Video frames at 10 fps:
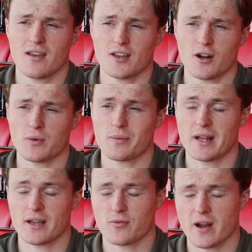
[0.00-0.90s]
you know, we
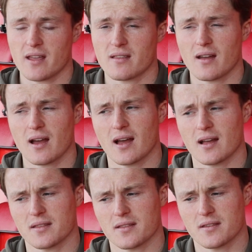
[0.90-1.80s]
played Raith
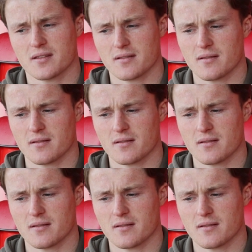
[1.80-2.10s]
and